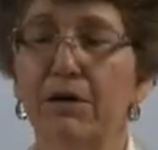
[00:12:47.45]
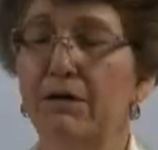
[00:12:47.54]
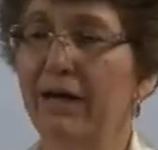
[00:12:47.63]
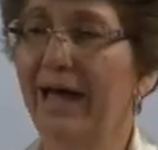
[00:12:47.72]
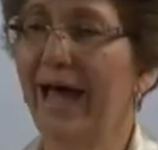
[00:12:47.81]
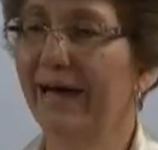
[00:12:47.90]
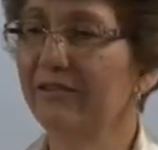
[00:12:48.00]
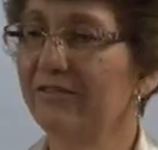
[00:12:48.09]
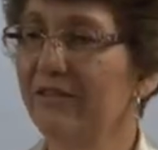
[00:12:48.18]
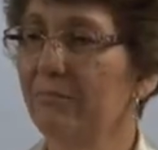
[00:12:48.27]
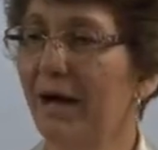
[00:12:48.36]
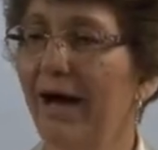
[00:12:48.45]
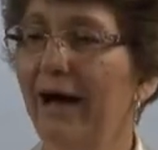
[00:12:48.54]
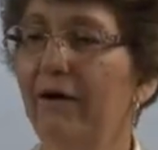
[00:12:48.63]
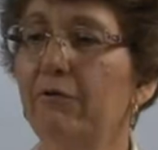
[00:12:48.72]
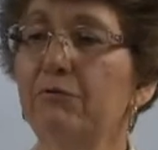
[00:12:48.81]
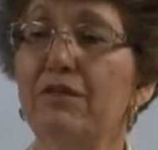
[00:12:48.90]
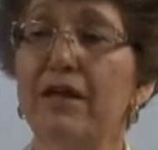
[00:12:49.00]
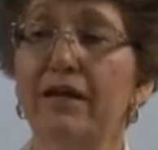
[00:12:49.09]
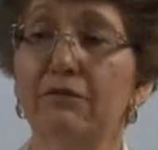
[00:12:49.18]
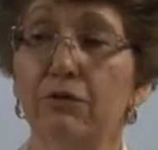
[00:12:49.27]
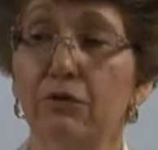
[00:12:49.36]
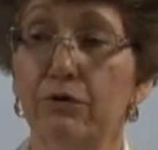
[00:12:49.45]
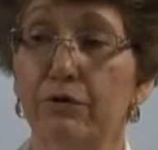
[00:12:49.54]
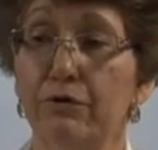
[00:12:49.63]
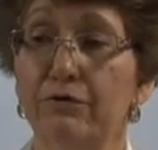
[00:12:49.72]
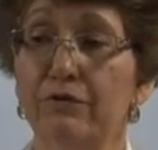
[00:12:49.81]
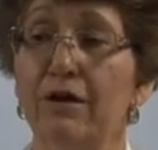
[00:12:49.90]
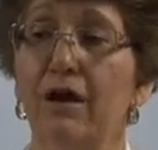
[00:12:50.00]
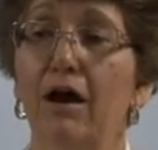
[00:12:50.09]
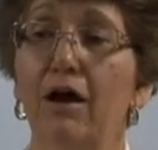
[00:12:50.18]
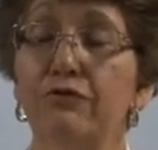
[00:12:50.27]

but ask them how they learned